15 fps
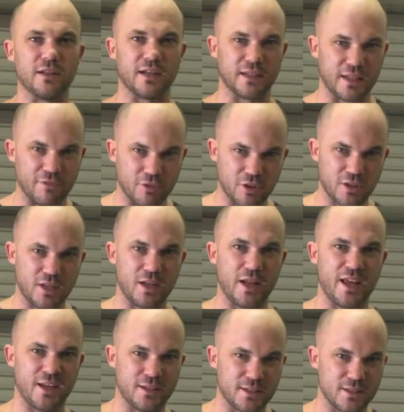like they've got the
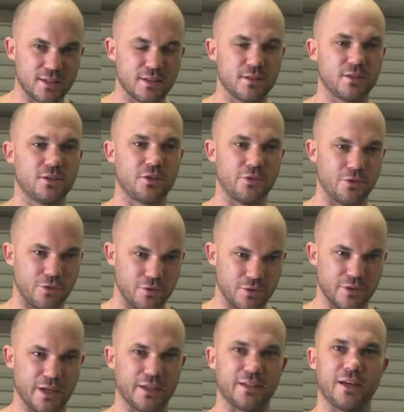legs to,
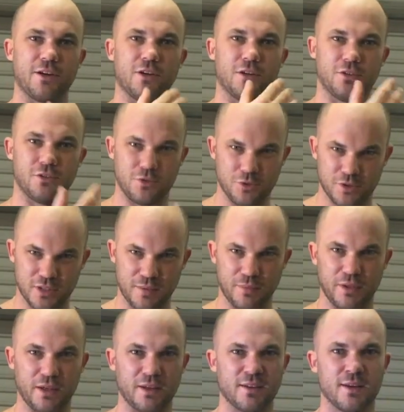like they're going to do
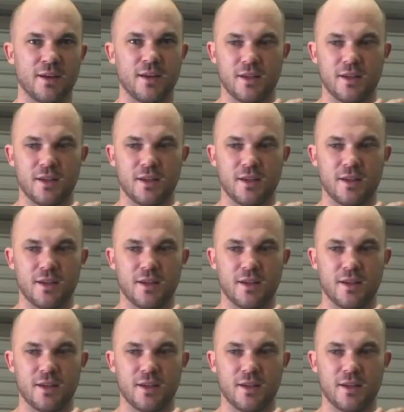something,